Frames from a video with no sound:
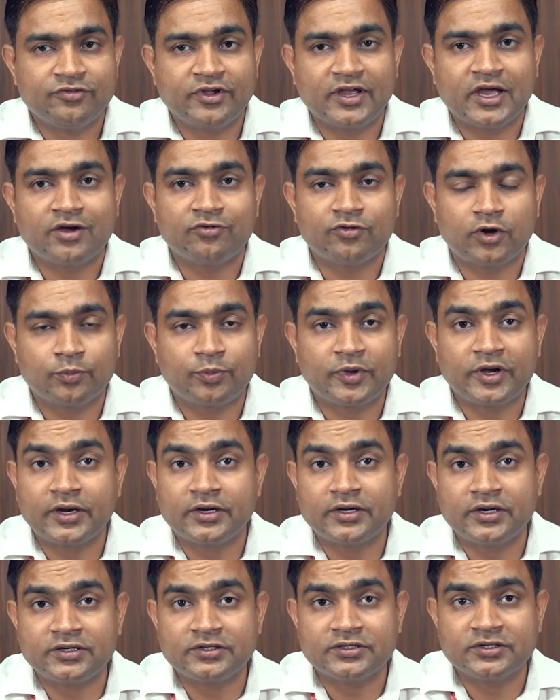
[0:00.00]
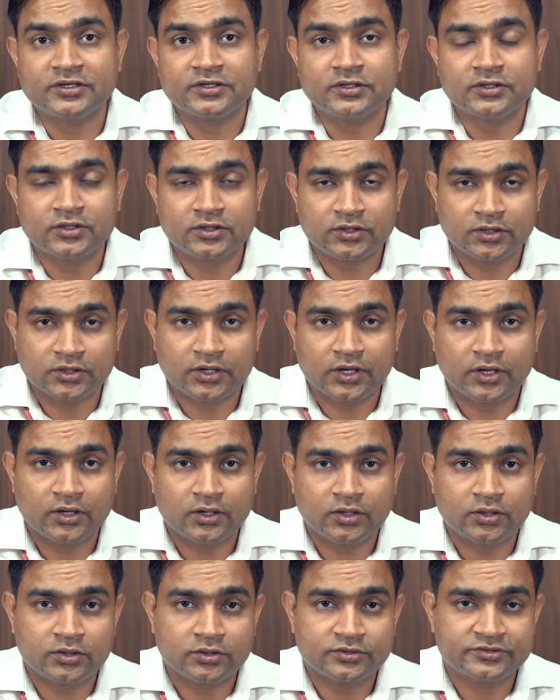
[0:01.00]
we have upgraded the
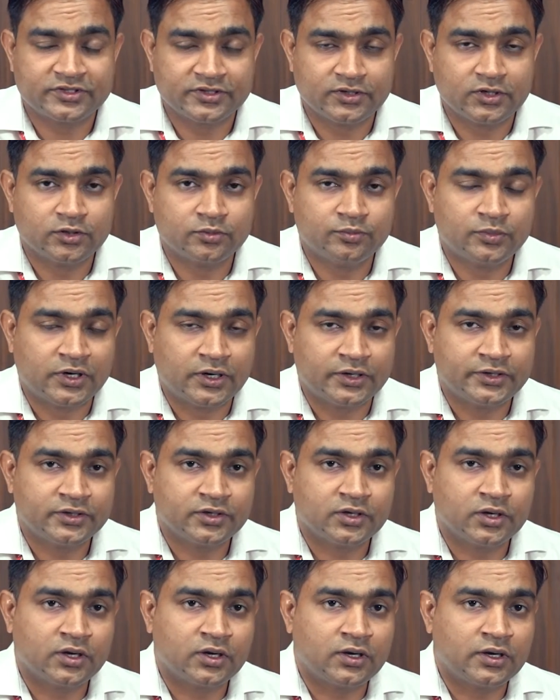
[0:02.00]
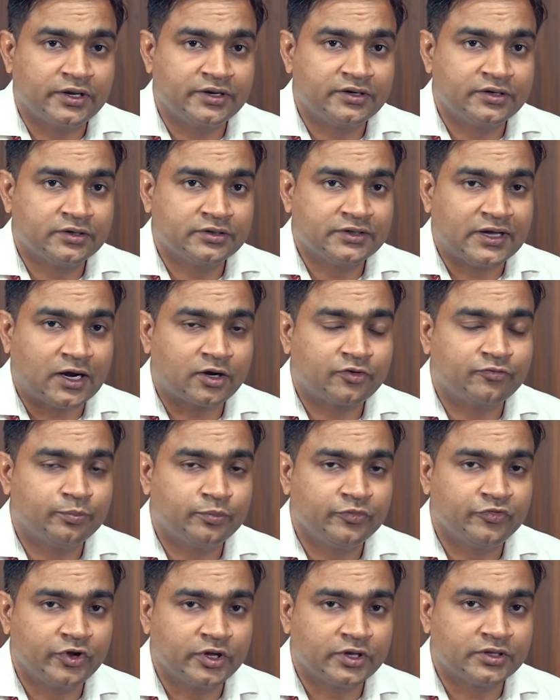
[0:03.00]
syllabi in that
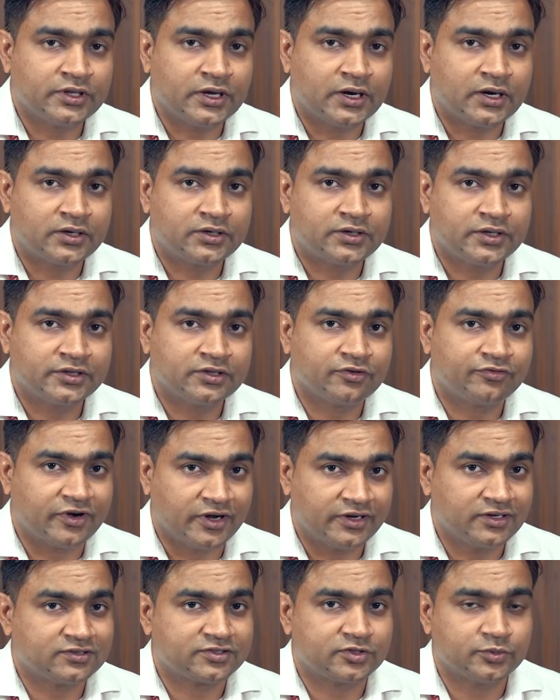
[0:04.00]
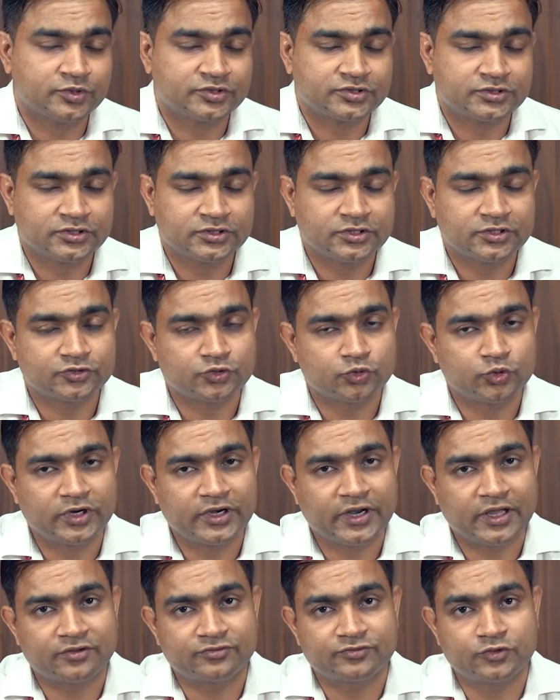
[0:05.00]
way that in the final semester, the
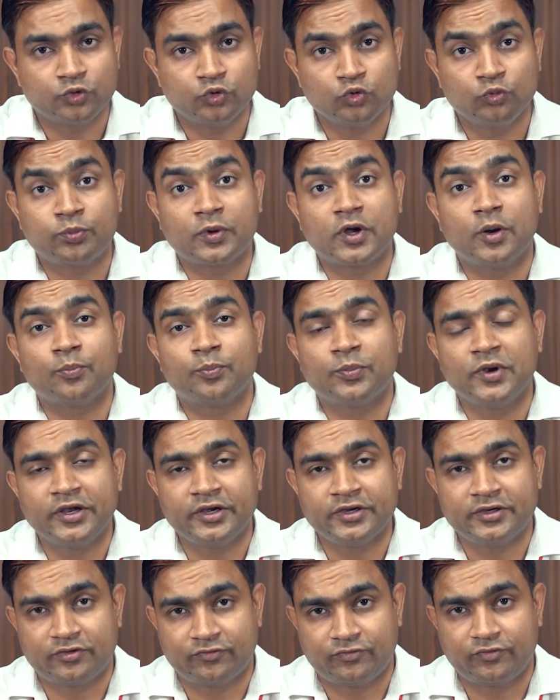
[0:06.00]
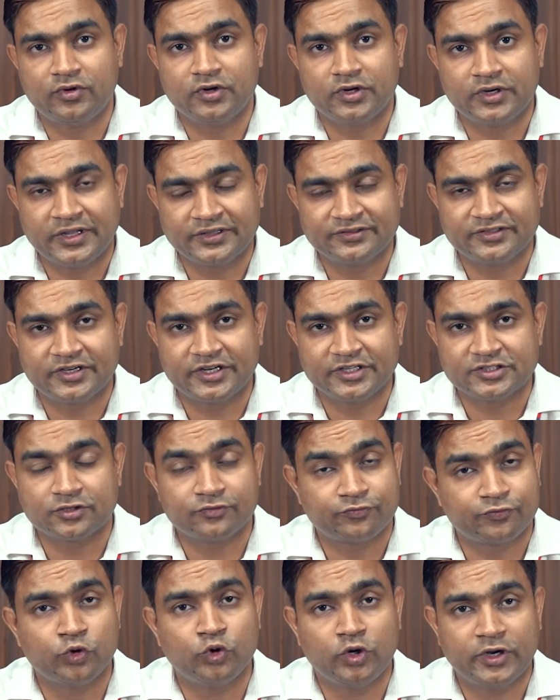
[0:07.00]
student has to do complete
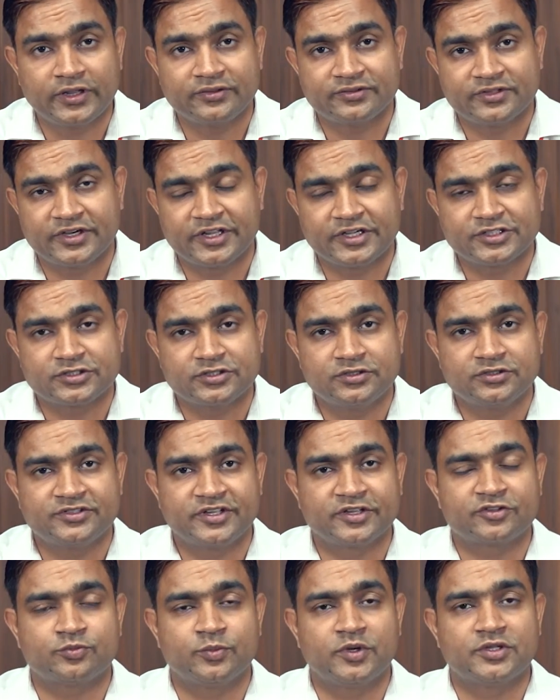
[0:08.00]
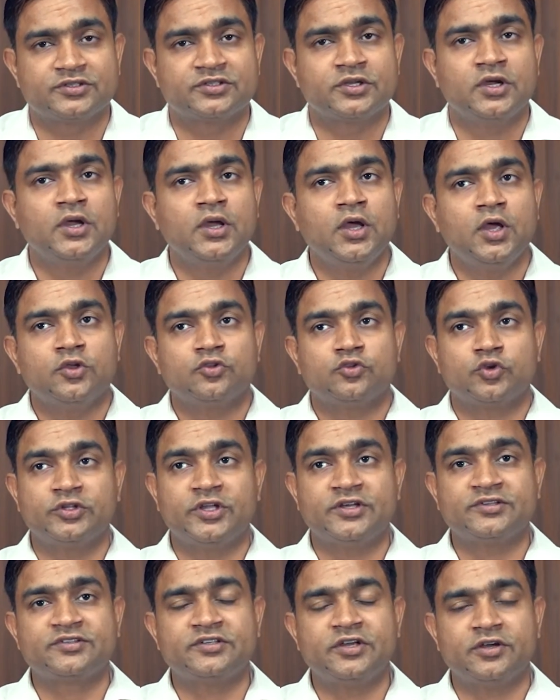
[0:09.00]
dissertation, full dissertation, 6 months. So
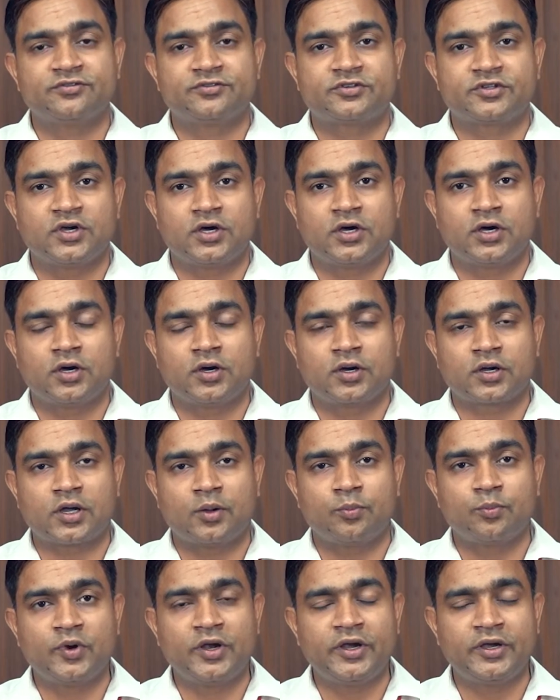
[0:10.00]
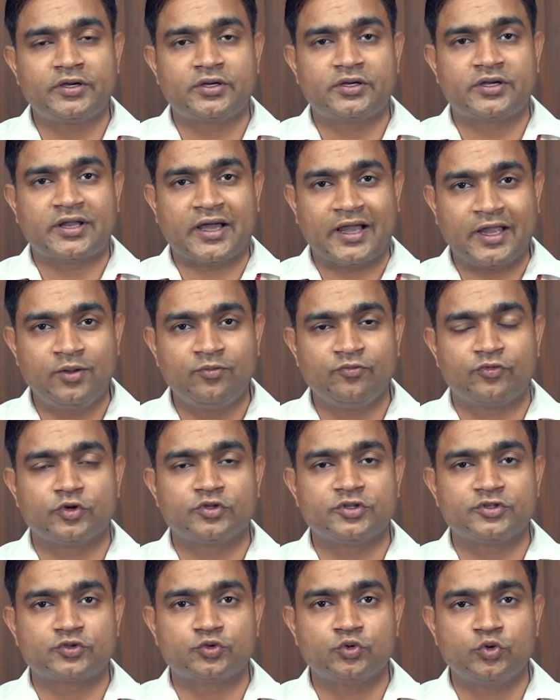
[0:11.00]
this gives a complete time for
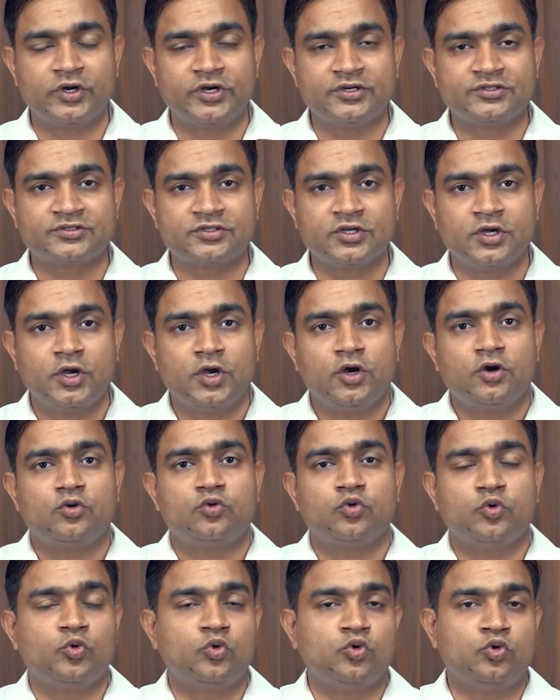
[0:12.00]
the students to